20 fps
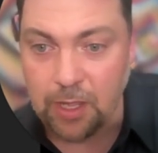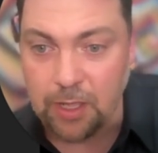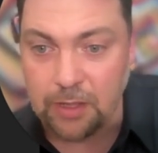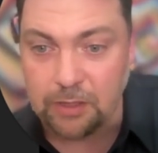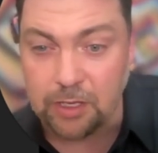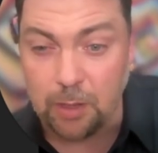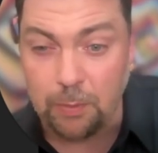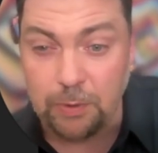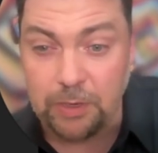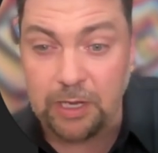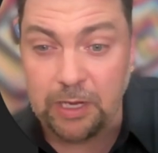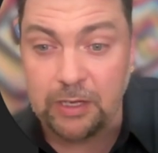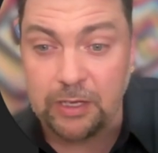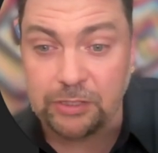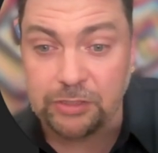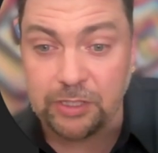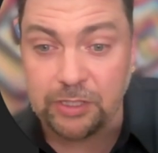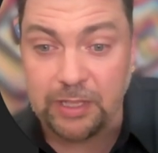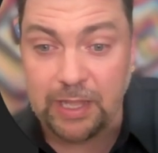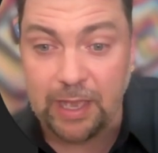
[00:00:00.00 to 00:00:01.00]
The company
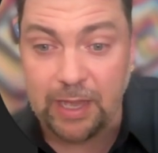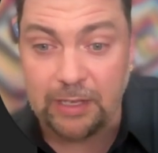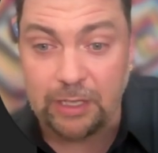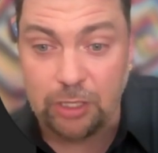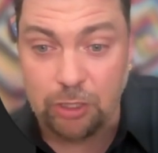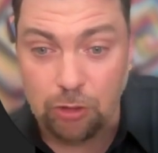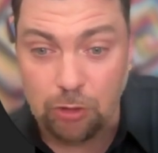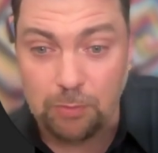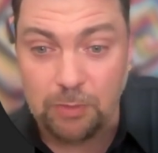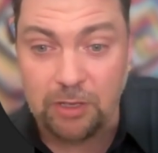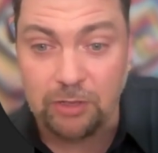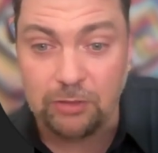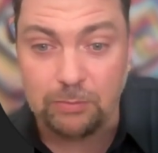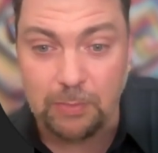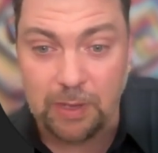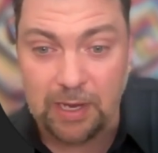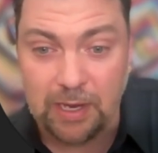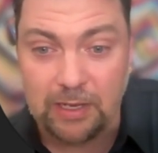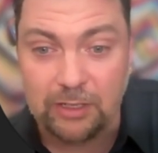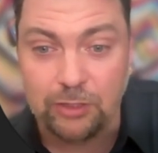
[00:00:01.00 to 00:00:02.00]
initially had humans
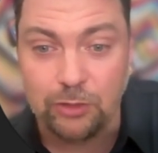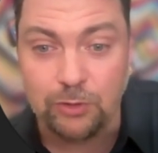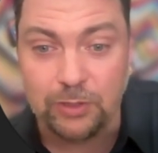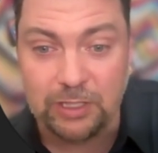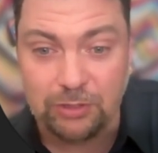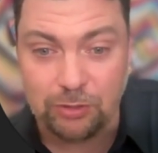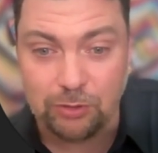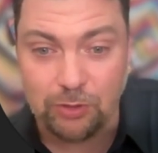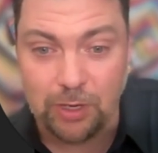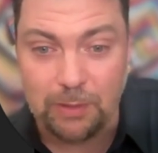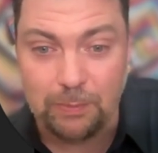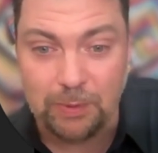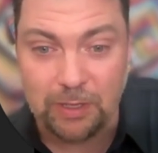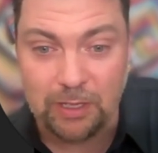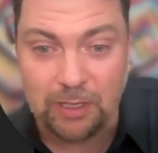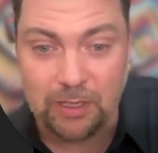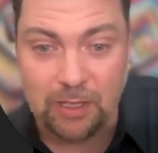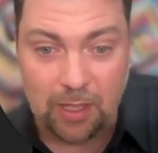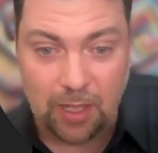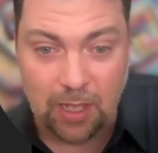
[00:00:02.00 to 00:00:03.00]
manually
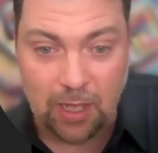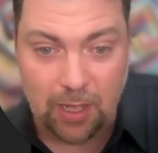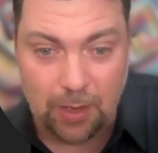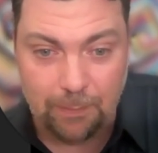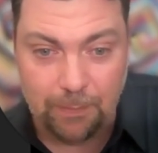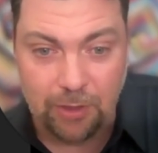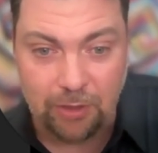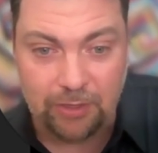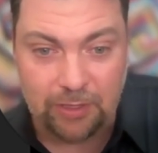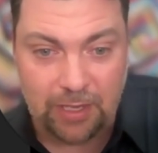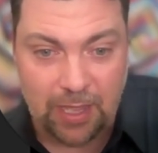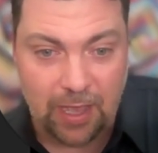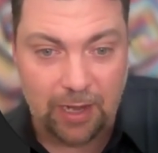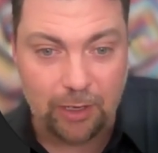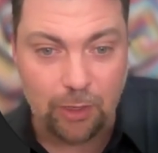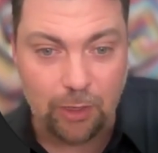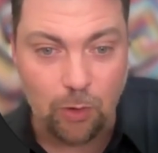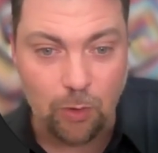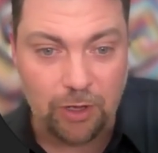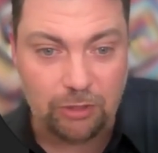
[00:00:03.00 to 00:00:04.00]
scraping and building
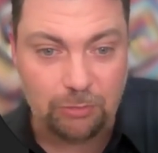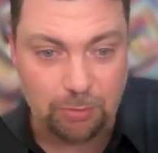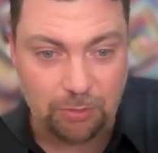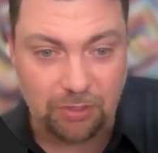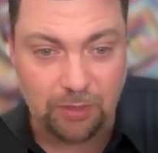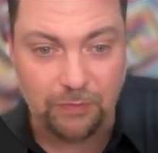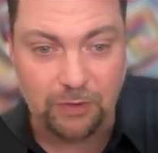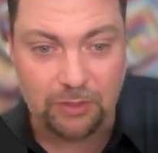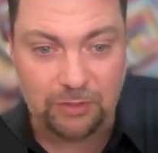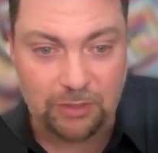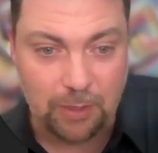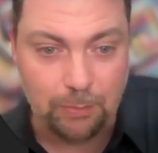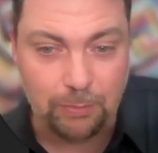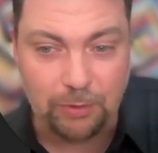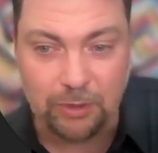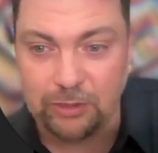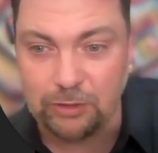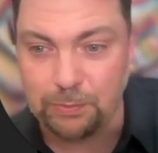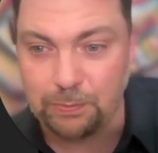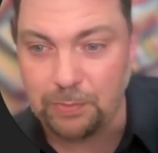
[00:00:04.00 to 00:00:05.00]
category specific
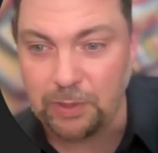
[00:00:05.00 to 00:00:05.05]
templates,